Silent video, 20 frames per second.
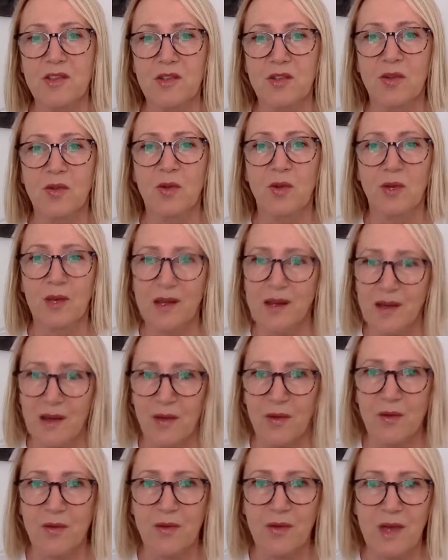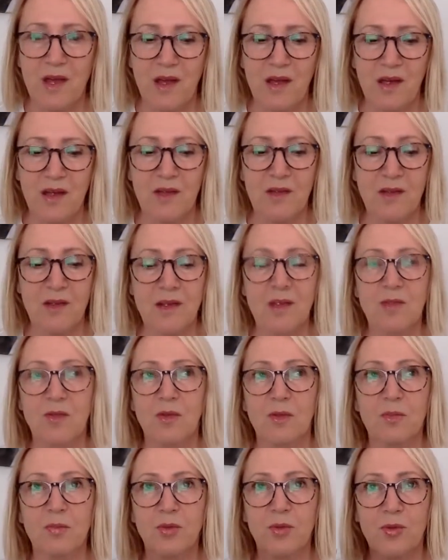in your life. And that
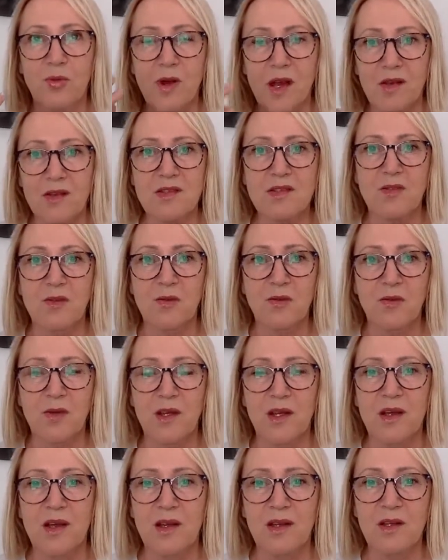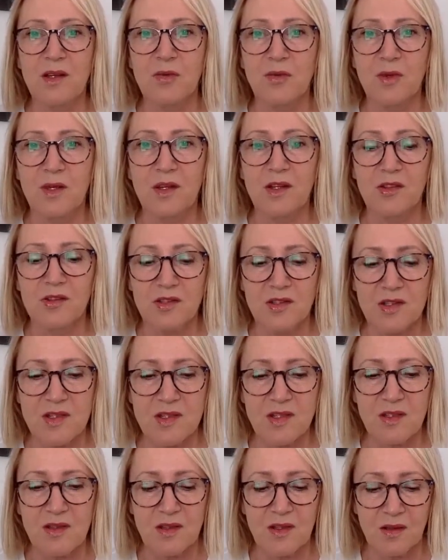breaks off re any religious
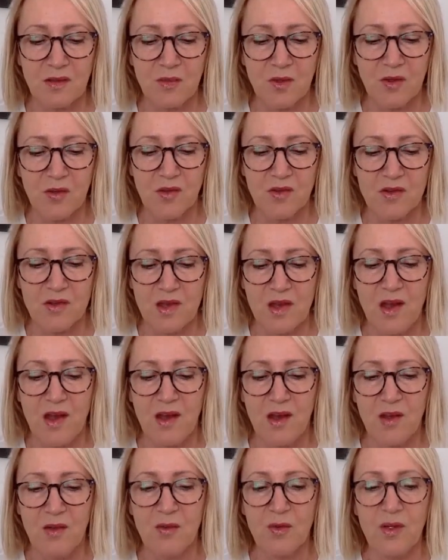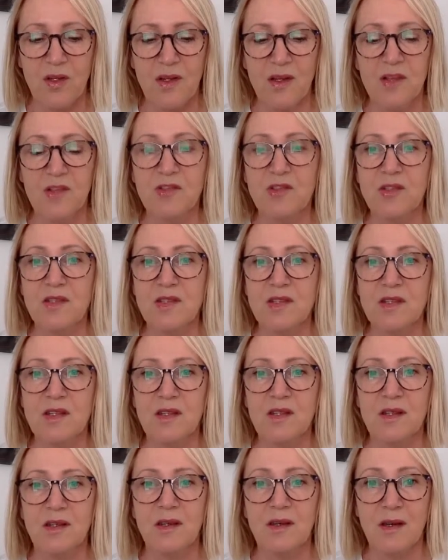thinking because Religious
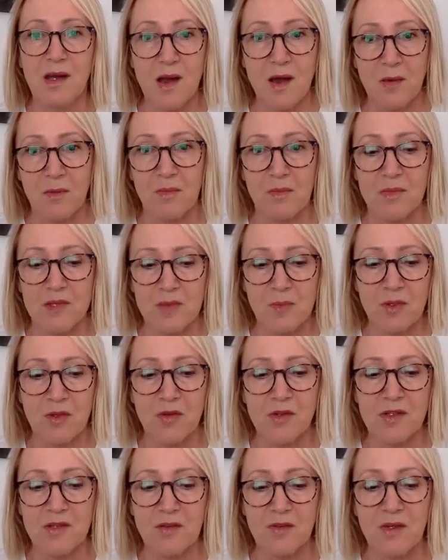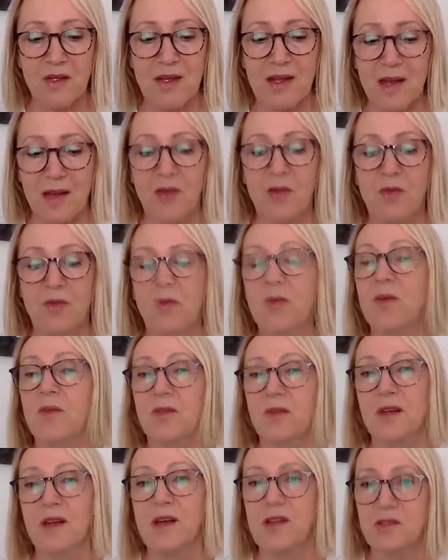thinking comes because of a lack of
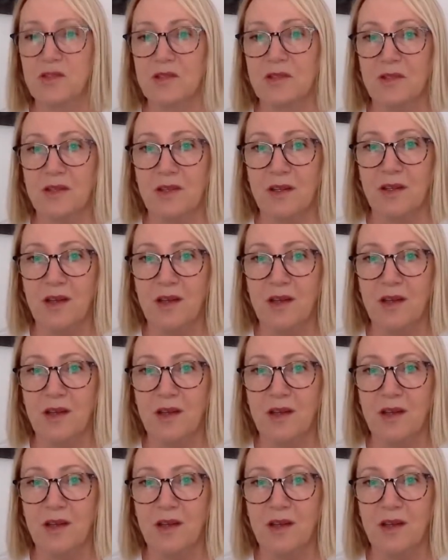revelation.